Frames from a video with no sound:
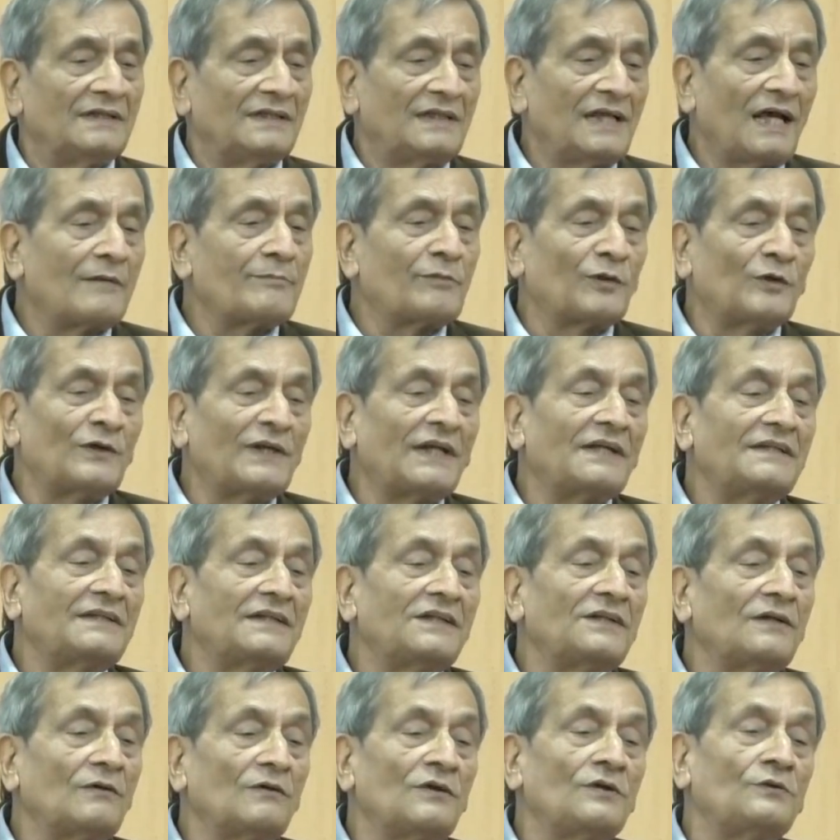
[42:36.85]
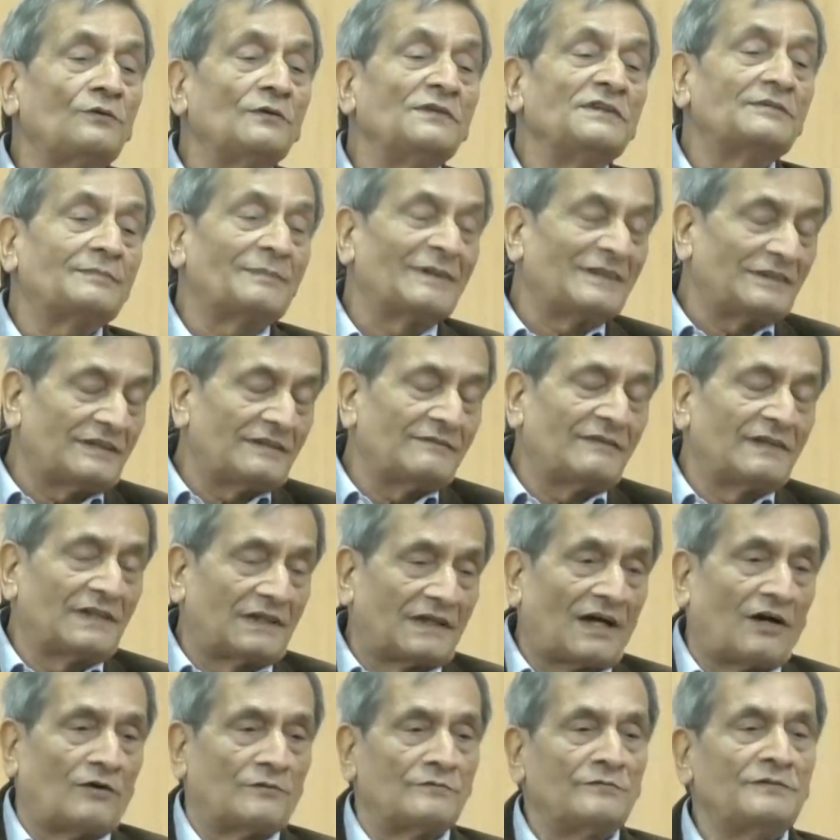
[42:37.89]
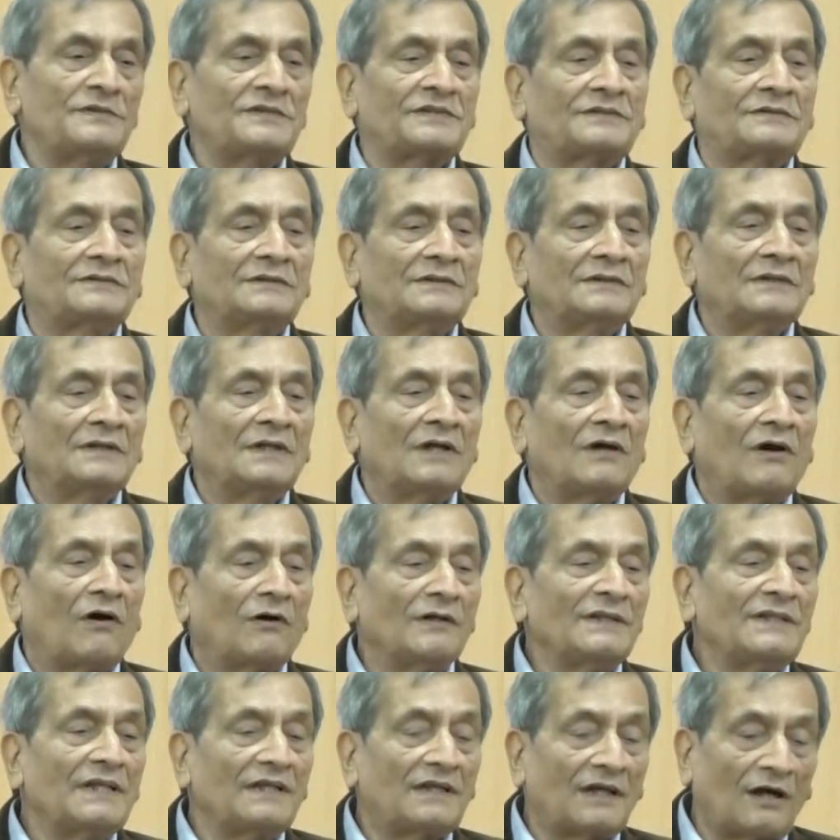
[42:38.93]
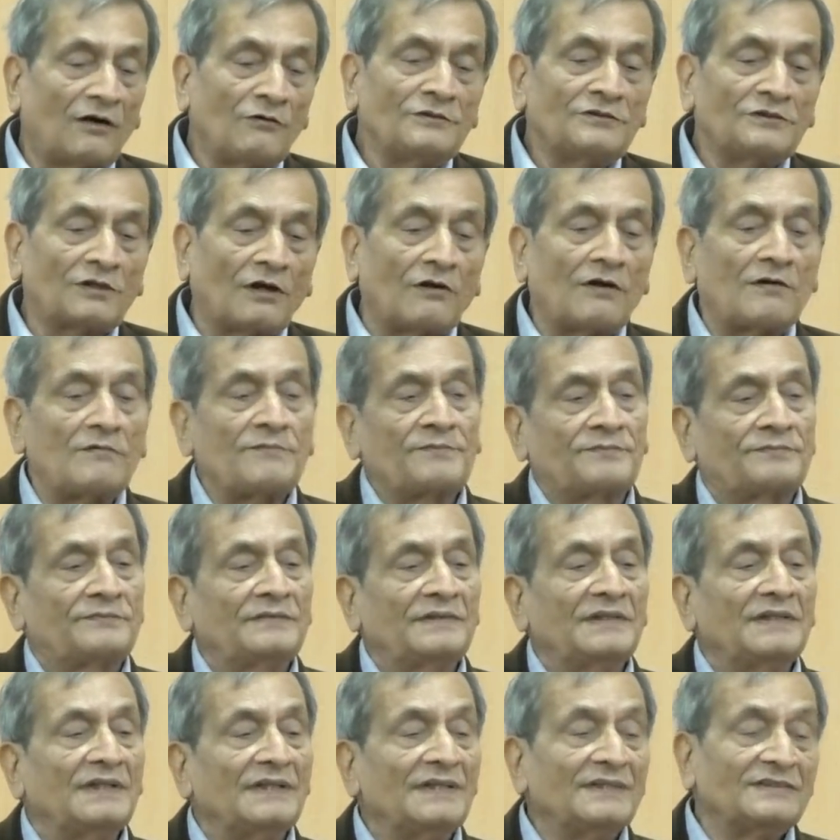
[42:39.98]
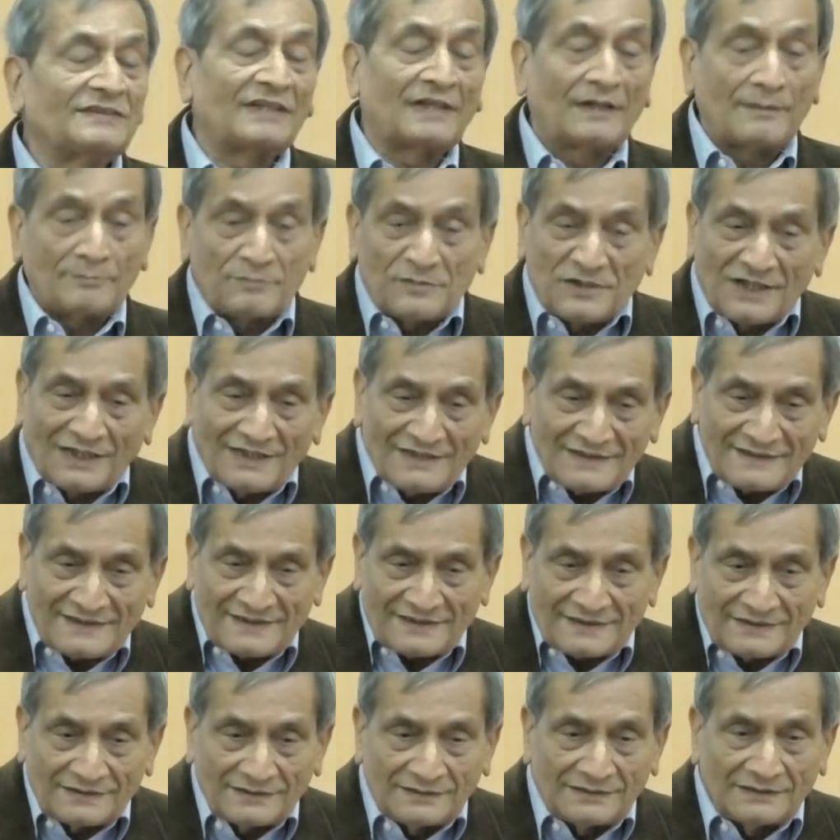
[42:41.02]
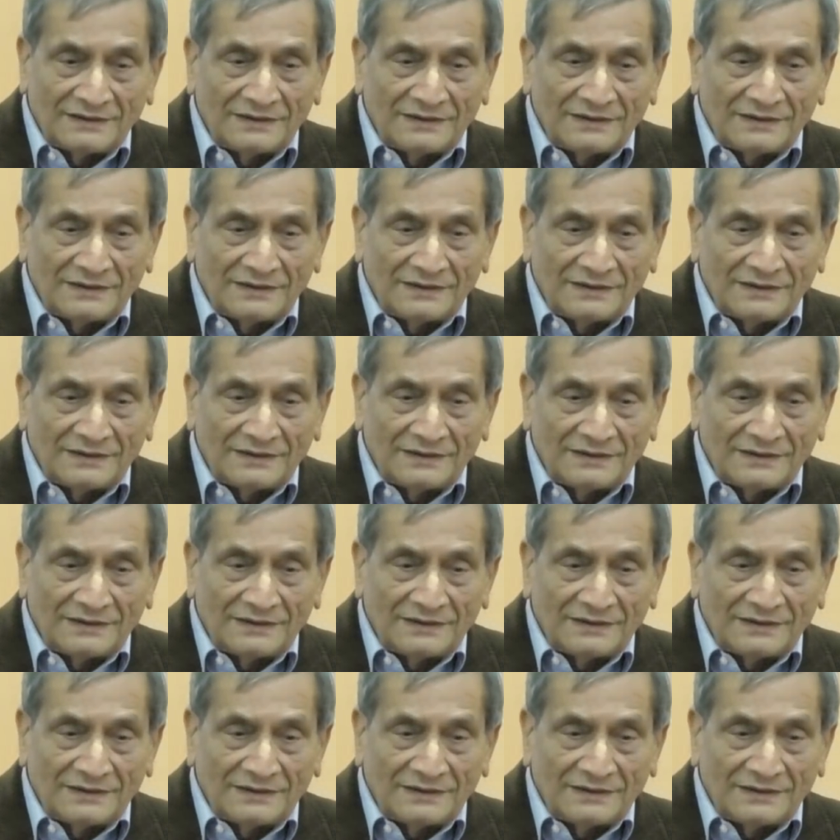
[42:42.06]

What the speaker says: They are protected on two specific grounds, on the grounds of scriptures